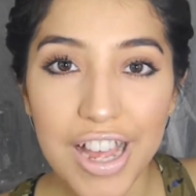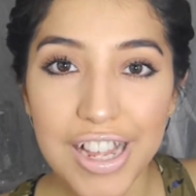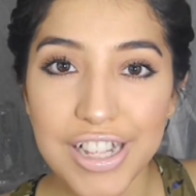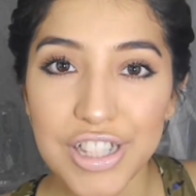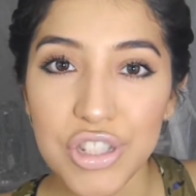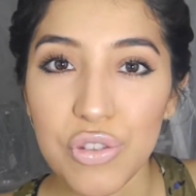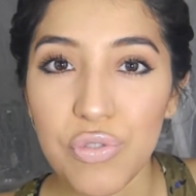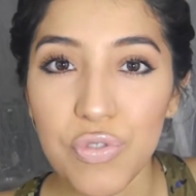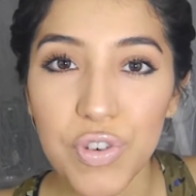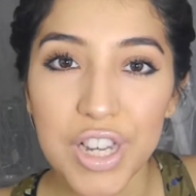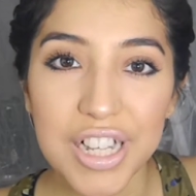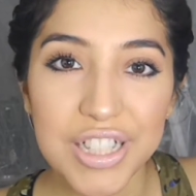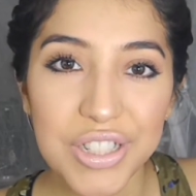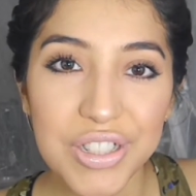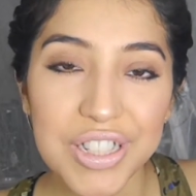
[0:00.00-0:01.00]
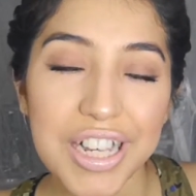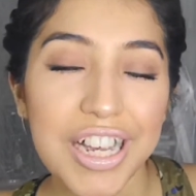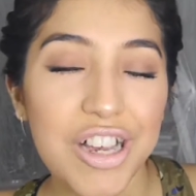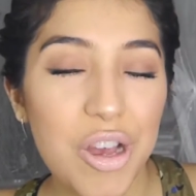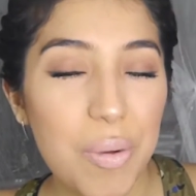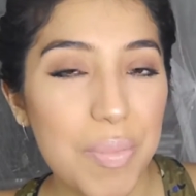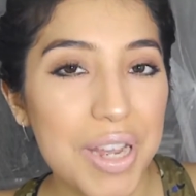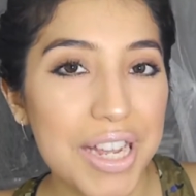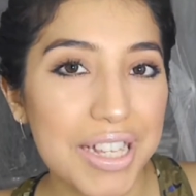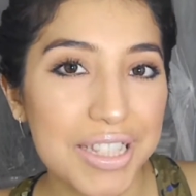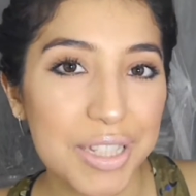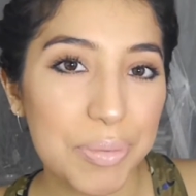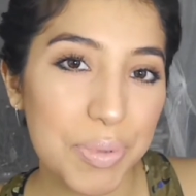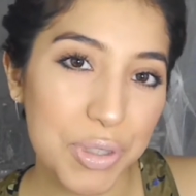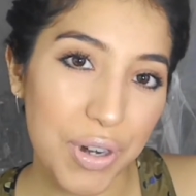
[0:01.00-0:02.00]
and don't forget to like, comment, and
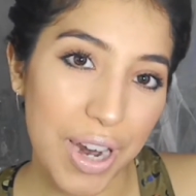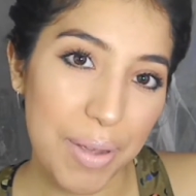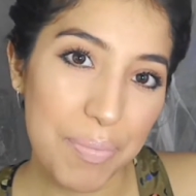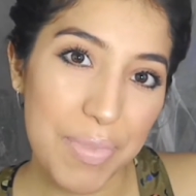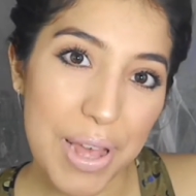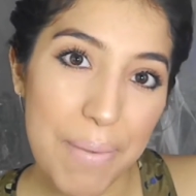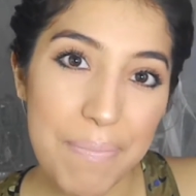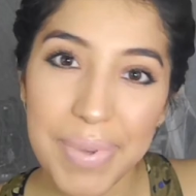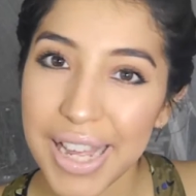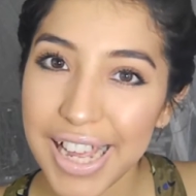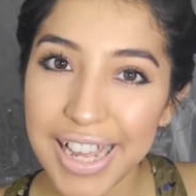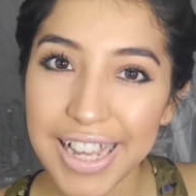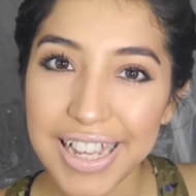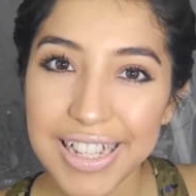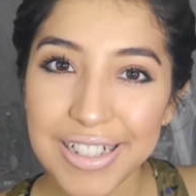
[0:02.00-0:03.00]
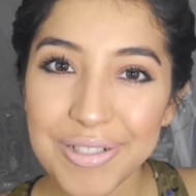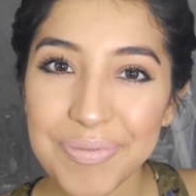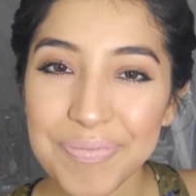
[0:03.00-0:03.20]
subscribe. Bye!